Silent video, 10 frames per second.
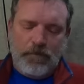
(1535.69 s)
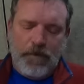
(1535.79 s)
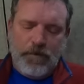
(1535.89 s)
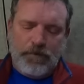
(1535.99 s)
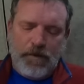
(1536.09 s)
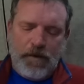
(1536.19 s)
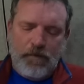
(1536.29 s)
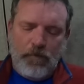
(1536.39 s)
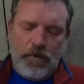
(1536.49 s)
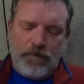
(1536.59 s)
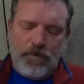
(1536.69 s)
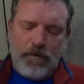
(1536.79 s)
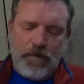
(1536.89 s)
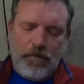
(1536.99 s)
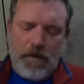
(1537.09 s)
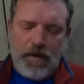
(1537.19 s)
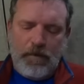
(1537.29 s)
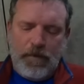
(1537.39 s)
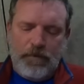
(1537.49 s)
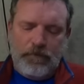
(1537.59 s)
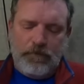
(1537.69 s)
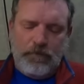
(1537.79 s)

the hillside, one of them snuck up behind me,